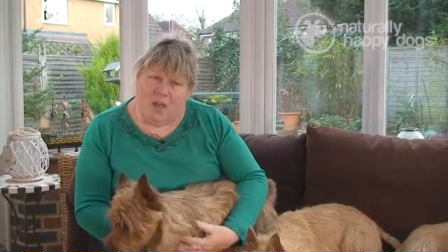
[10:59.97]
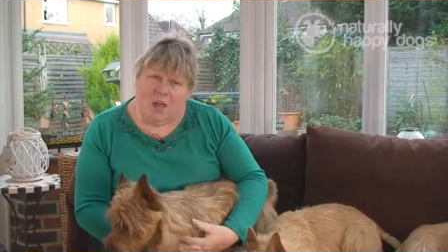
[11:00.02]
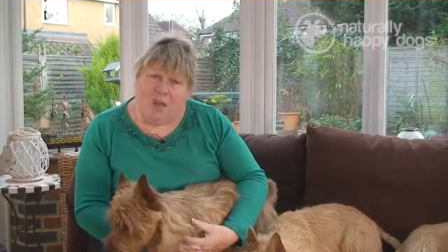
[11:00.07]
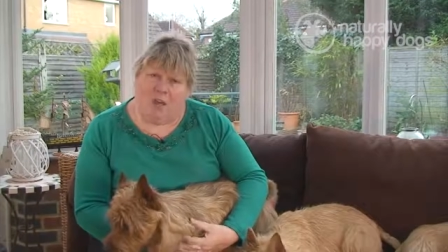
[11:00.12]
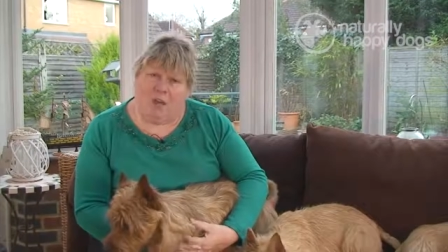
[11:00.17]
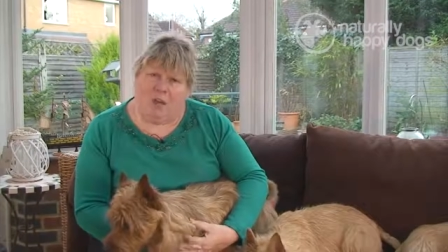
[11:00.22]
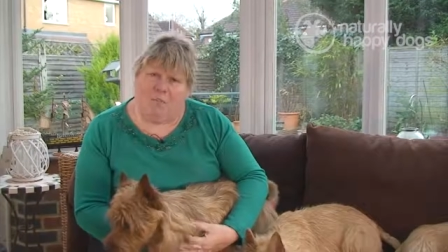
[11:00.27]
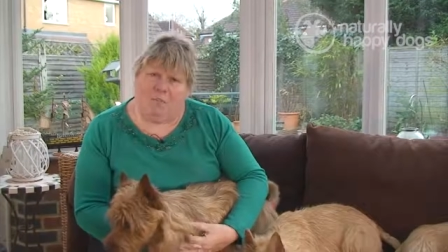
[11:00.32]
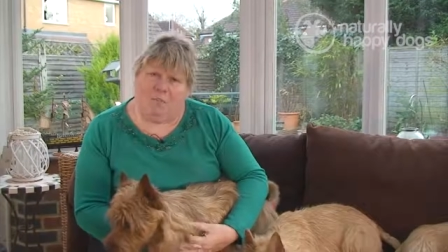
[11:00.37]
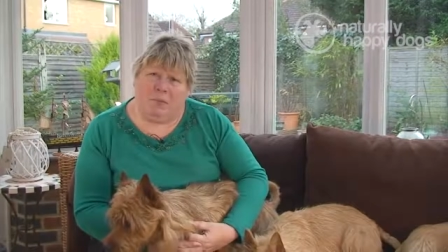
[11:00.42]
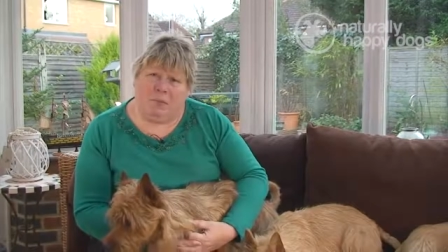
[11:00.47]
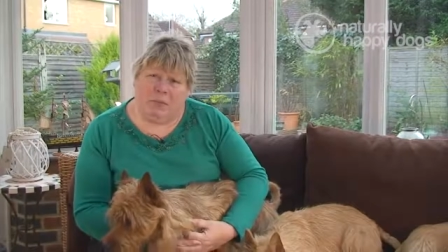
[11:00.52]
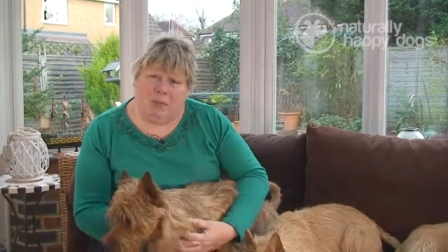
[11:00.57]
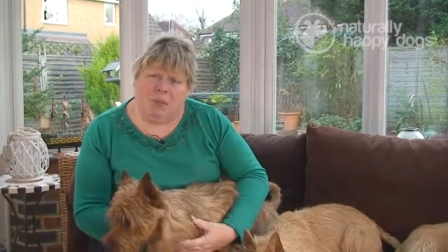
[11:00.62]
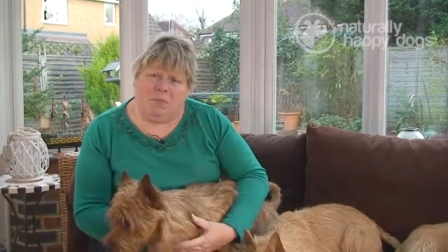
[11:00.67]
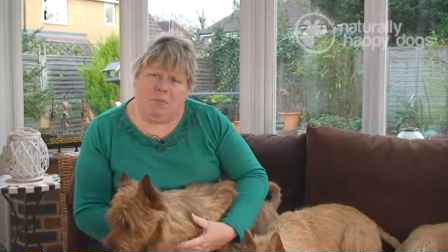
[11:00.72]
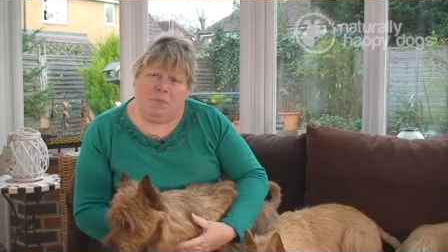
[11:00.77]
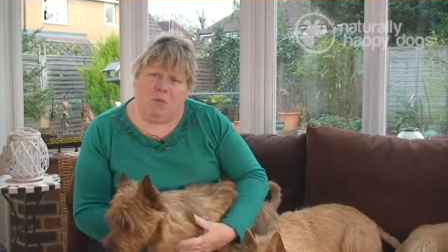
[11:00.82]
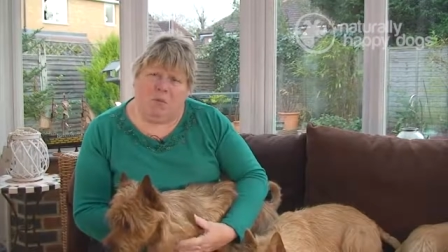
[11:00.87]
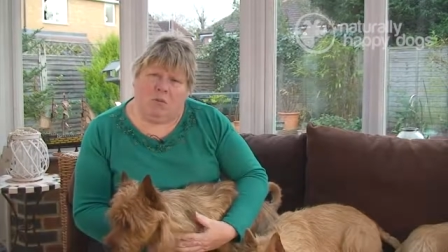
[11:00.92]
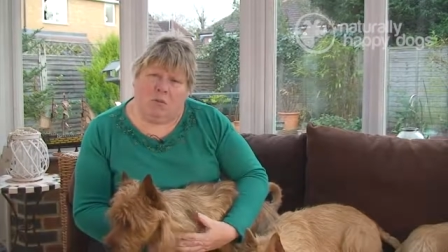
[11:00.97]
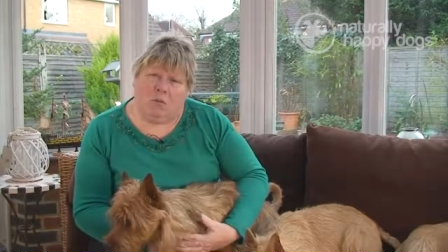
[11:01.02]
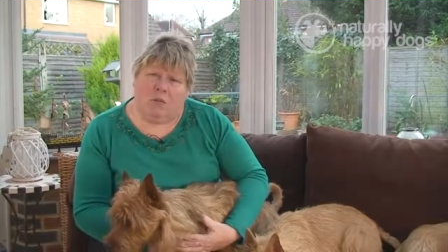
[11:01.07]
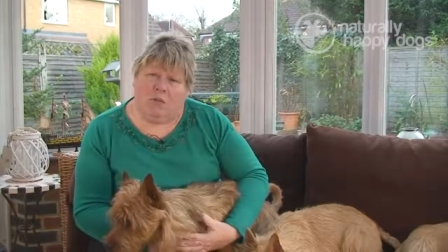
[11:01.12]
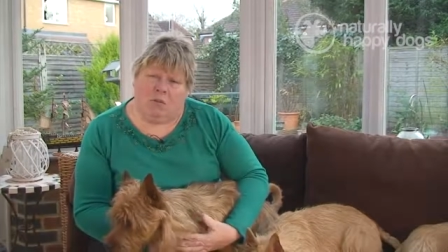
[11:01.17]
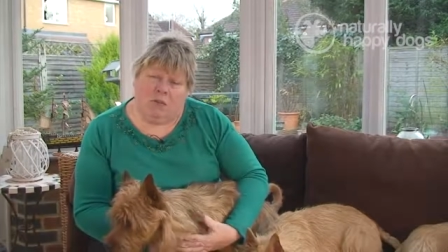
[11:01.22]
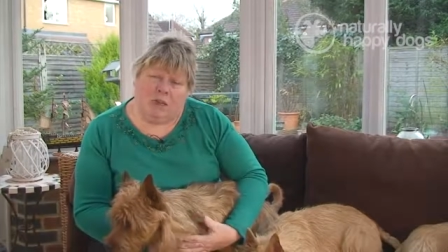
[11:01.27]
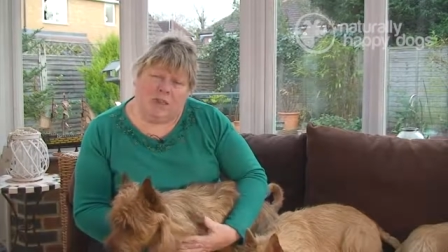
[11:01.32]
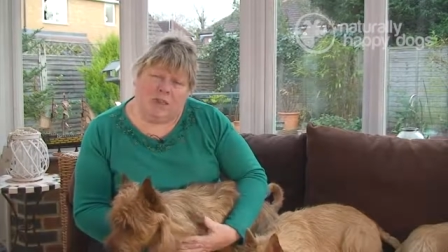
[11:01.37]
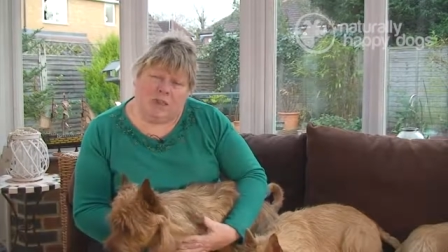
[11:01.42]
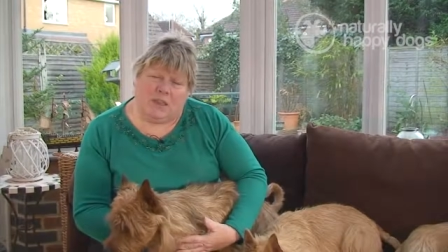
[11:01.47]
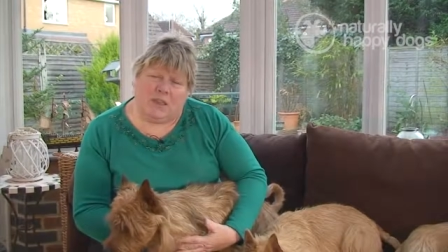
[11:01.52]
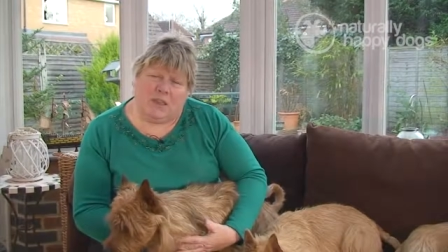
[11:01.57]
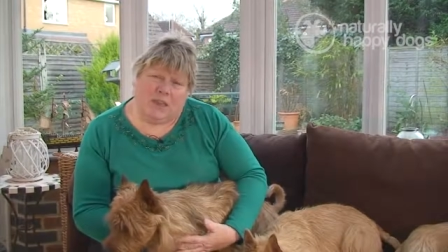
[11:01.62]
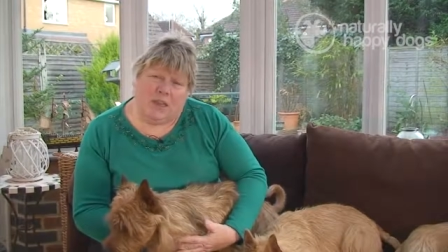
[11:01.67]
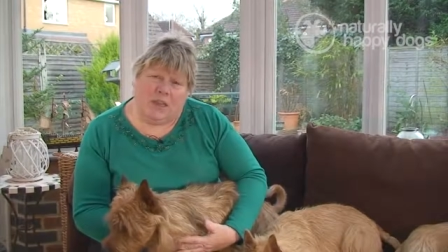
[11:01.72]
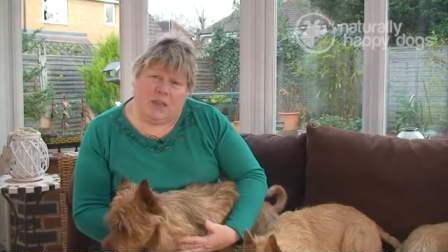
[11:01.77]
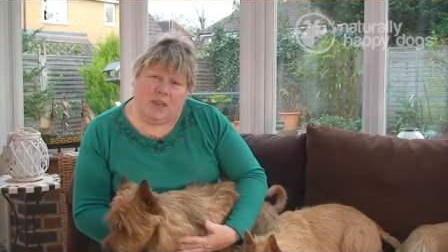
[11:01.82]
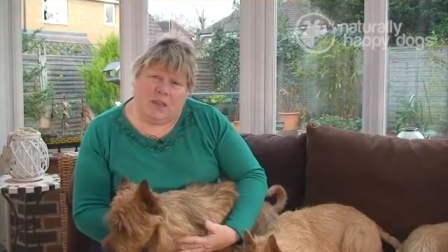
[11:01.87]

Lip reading: but no more or no less than any